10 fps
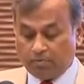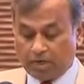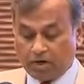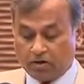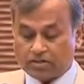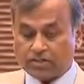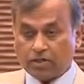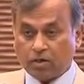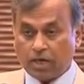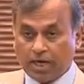because
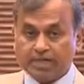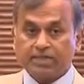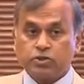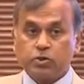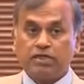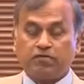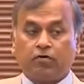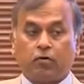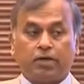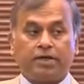it is doing the
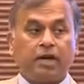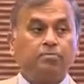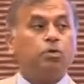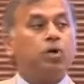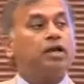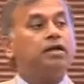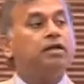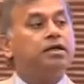following. Number one,